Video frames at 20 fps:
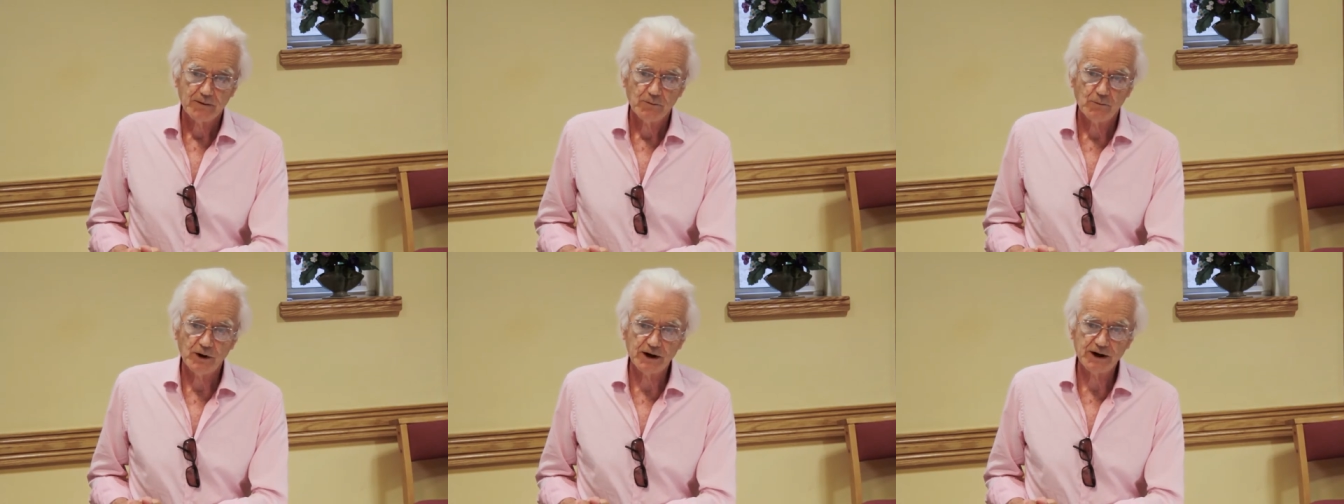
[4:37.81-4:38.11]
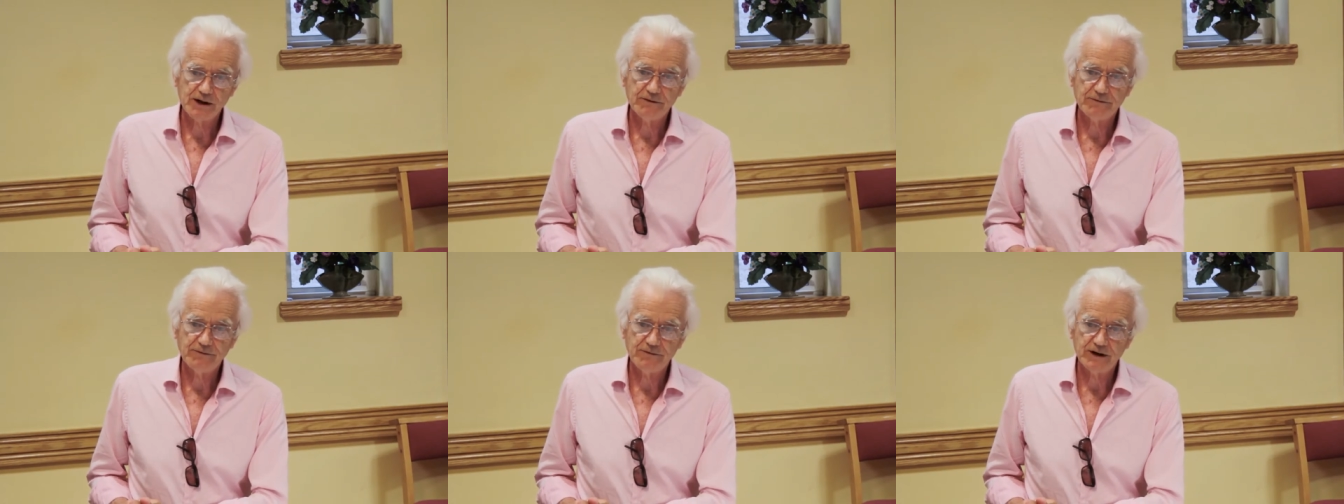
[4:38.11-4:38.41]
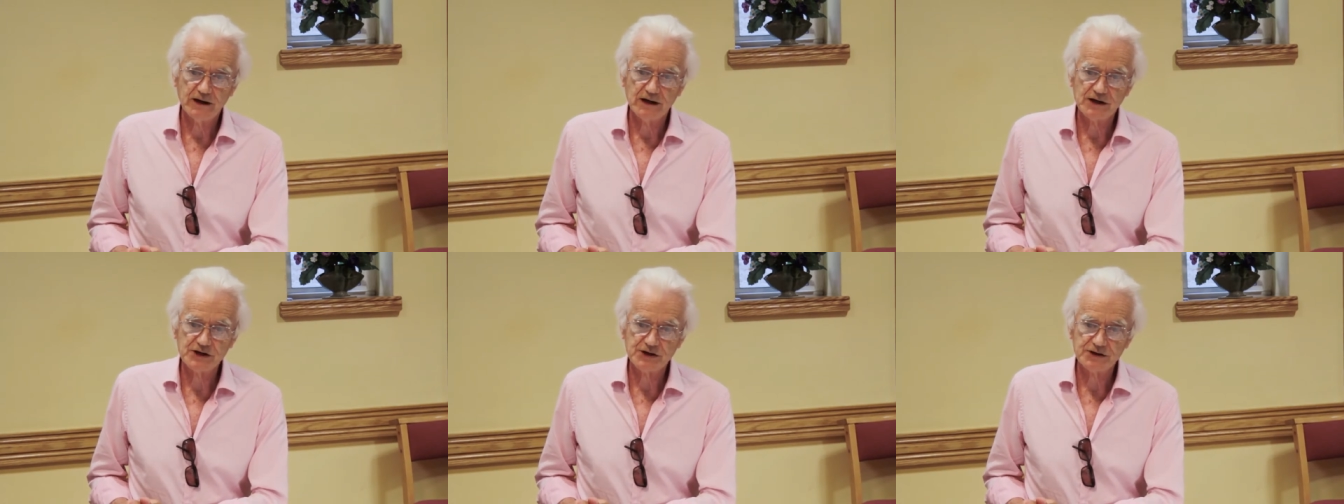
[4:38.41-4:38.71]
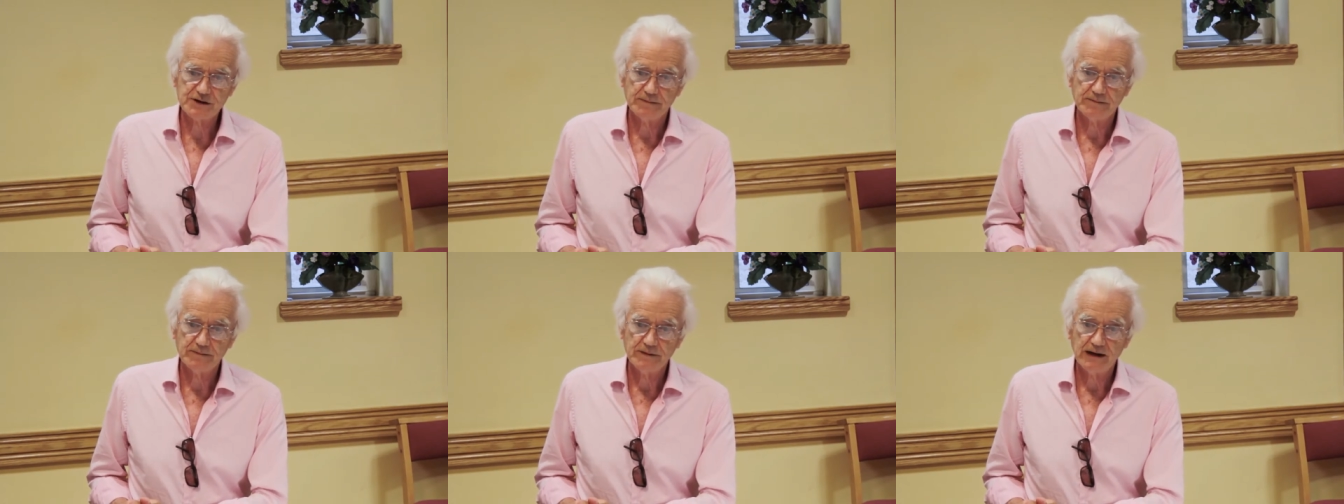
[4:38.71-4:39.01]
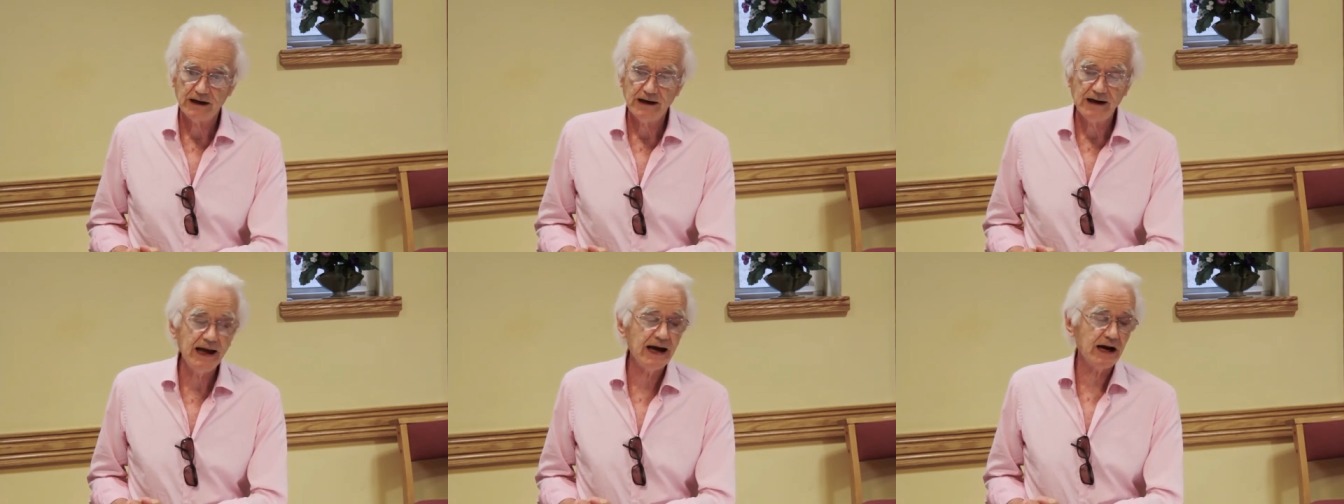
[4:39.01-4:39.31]
one of the first
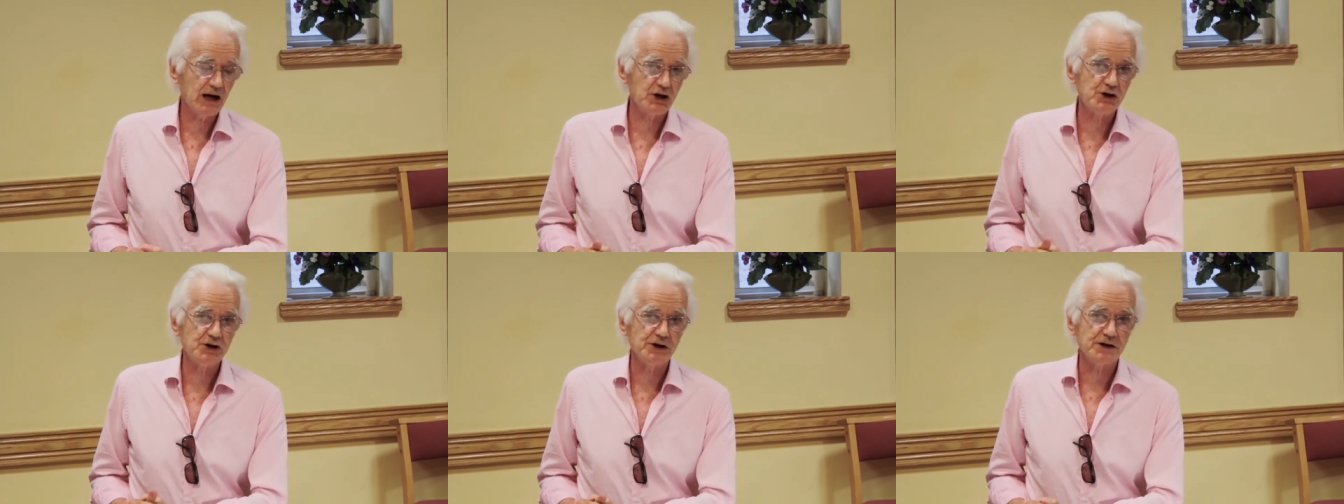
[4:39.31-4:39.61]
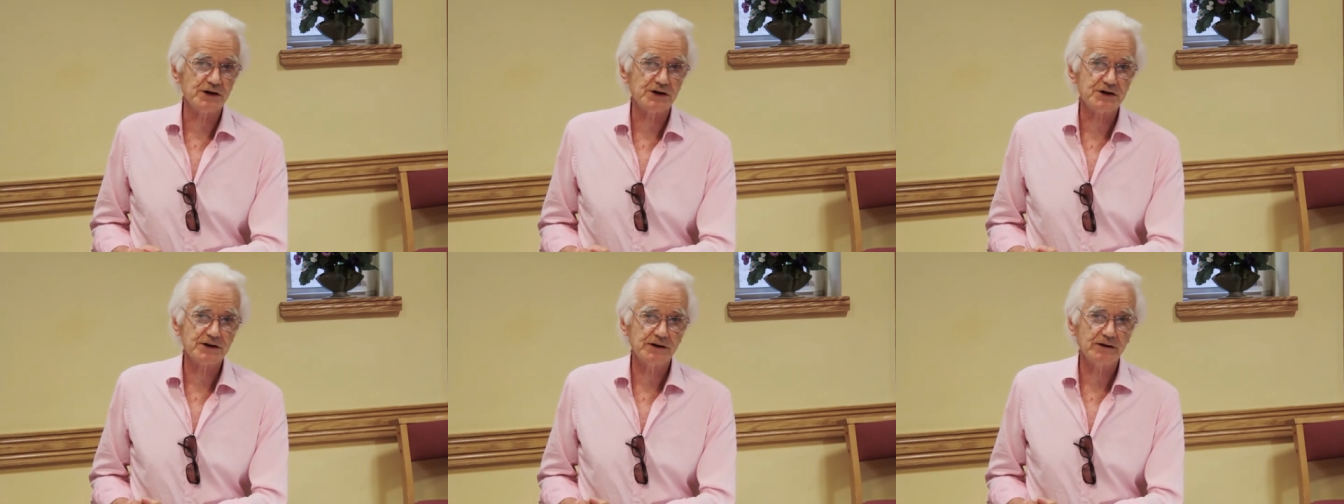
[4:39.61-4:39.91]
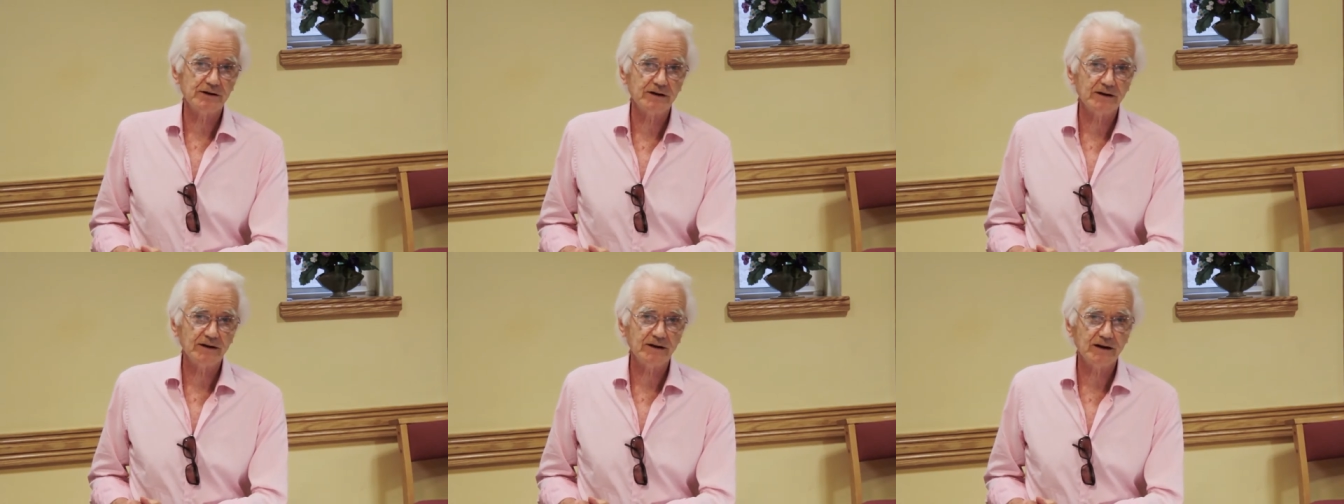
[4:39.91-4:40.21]
lectures